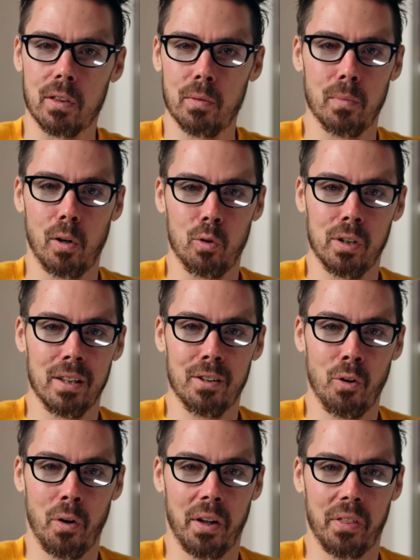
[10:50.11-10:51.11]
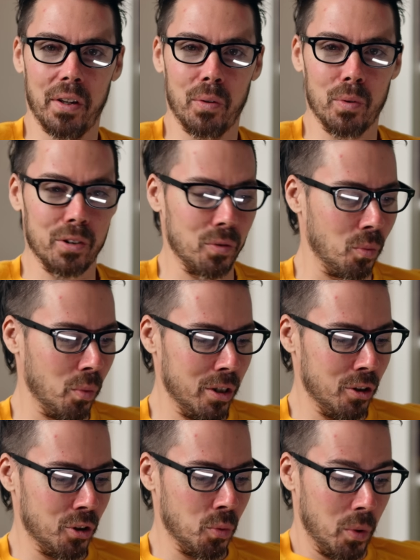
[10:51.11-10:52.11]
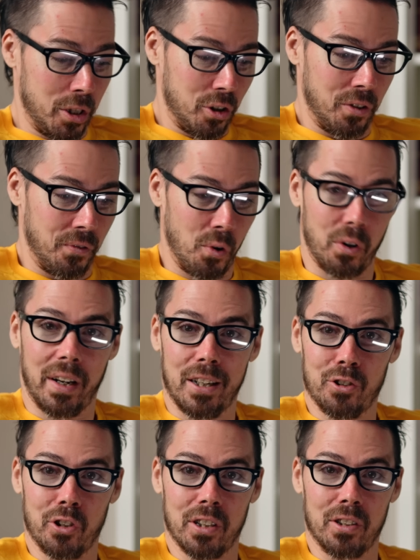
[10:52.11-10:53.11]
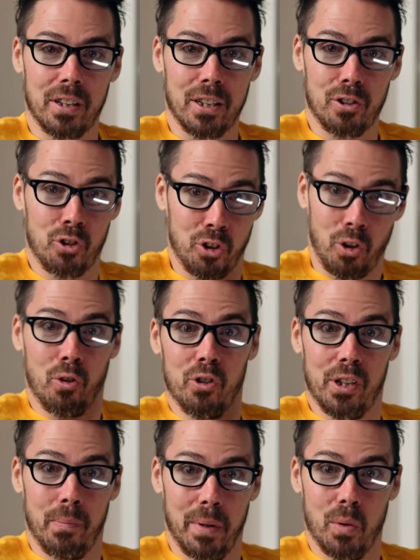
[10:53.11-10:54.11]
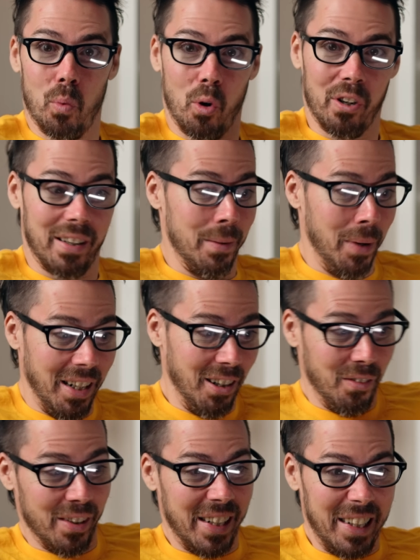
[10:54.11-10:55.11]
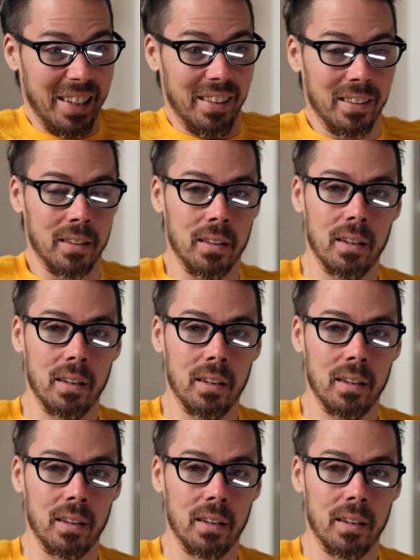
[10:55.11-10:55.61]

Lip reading: The only annoying thing was when you switch to 4K 60, it shows you a big warning. It might overheat.